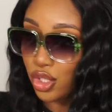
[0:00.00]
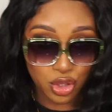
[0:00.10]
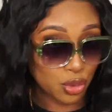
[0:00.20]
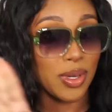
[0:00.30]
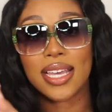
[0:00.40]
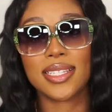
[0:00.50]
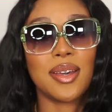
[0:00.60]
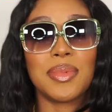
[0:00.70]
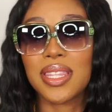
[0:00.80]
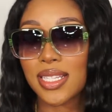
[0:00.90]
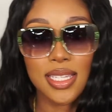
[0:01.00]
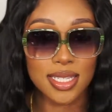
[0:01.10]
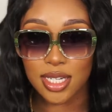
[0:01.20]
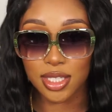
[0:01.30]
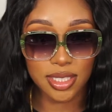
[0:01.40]
You can't tell me this
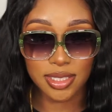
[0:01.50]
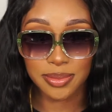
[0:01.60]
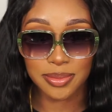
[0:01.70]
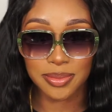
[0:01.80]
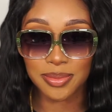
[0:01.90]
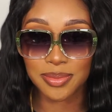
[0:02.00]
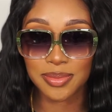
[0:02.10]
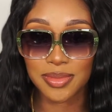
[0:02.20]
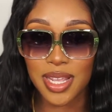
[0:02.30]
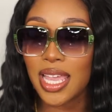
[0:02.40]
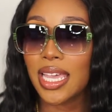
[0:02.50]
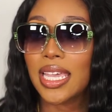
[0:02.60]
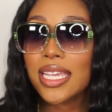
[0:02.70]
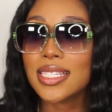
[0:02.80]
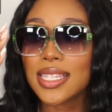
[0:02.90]
doesn't look good.
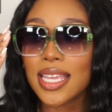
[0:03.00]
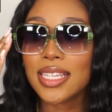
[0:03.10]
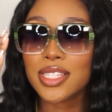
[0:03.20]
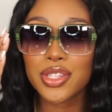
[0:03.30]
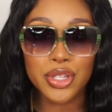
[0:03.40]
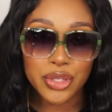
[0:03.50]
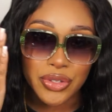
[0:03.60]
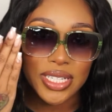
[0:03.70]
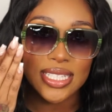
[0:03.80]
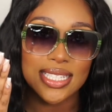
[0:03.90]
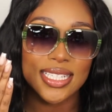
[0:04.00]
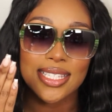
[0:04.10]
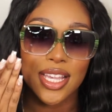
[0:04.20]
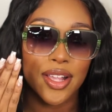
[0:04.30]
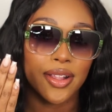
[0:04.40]
It's the green
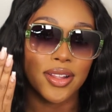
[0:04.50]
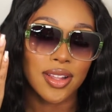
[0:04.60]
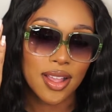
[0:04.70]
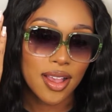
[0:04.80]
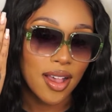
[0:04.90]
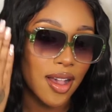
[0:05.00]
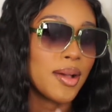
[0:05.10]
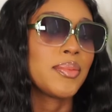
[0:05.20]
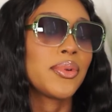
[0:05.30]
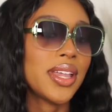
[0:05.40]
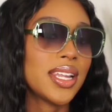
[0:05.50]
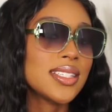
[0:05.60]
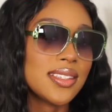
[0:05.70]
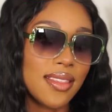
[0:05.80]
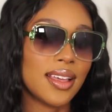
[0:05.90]
detail ombre
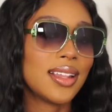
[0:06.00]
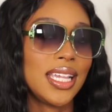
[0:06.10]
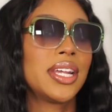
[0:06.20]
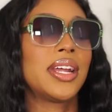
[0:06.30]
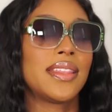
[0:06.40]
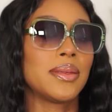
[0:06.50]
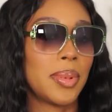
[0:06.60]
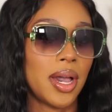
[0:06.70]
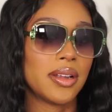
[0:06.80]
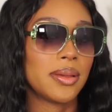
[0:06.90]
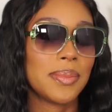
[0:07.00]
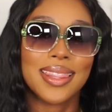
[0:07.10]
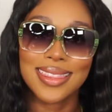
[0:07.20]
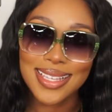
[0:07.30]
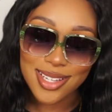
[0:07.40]
into the clear at the bottom.
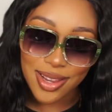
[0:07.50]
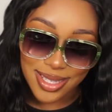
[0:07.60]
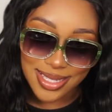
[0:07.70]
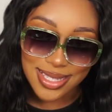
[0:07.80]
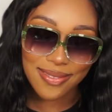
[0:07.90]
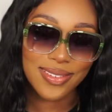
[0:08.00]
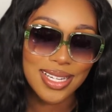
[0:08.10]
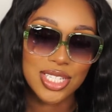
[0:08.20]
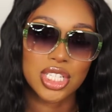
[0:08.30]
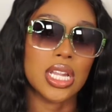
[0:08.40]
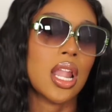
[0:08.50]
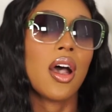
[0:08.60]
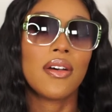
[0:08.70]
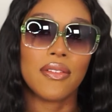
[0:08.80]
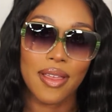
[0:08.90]
These are the definition
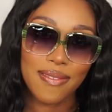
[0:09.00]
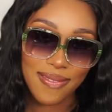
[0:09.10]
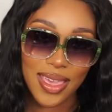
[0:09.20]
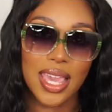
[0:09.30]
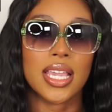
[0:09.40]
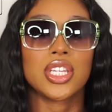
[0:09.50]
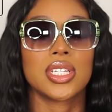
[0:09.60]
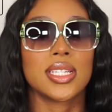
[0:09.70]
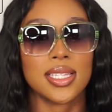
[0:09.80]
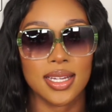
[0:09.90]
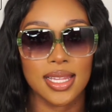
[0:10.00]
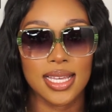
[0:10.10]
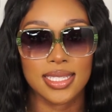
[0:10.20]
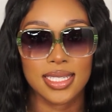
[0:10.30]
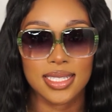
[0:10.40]
of vacation
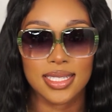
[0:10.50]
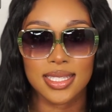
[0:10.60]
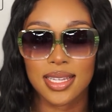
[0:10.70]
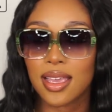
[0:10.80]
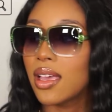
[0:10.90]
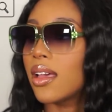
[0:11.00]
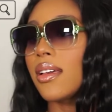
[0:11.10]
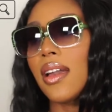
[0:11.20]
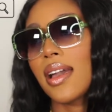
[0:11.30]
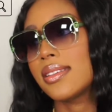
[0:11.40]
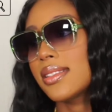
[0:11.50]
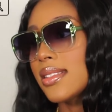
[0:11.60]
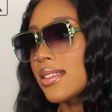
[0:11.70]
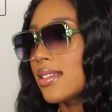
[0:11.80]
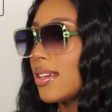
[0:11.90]
sunglasses, guys.
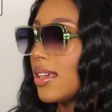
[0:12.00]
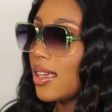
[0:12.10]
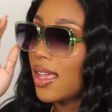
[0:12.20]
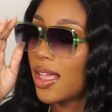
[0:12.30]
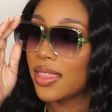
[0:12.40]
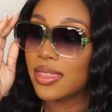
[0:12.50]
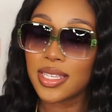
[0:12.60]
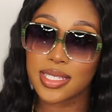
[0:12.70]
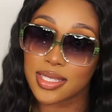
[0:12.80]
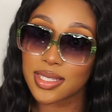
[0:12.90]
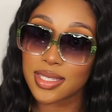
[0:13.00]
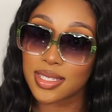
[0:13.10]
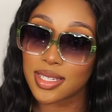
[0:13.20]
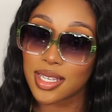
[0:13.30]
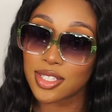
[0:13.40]
This
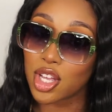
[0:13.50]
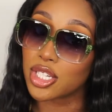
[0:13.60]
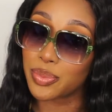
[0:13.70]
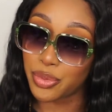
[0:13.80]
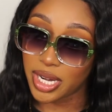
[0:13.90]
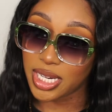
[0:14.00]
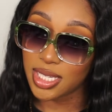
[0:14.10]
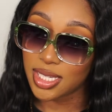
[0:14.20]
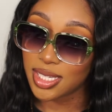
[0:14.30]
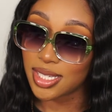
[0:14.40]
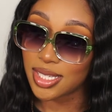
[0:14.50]
is called Brady.